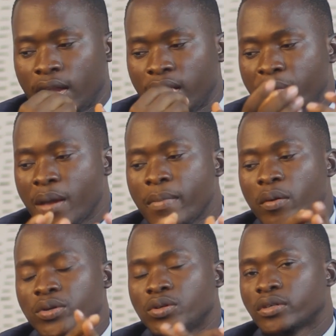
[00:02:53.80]
Remember,
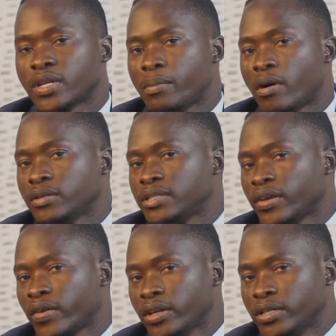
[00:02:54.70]
we talked about
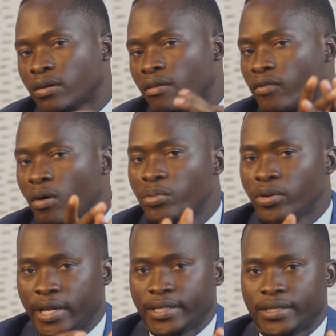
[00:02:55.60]
security of
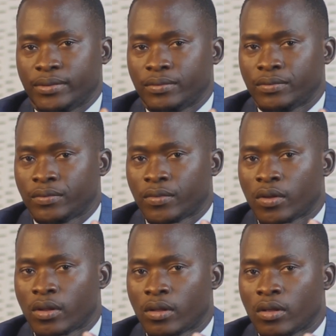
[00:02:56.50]
computers,
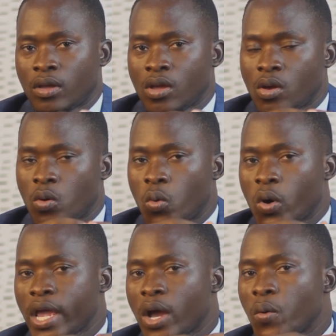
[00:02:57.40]

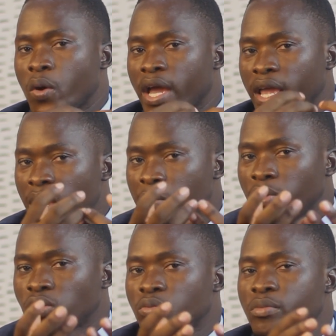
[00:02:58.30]
where we are
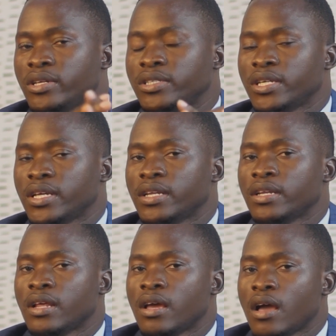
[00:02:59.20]
able to
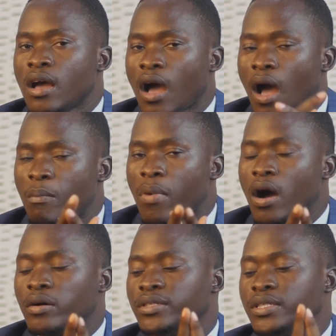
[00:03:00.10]
mention
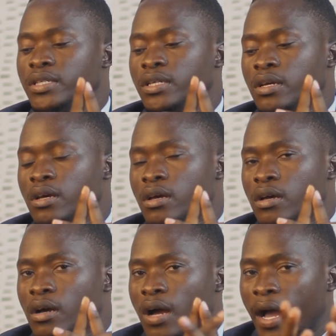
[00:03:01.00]
about
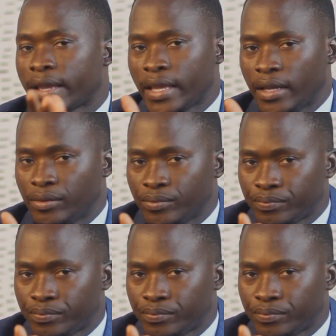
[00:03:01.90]
hacking.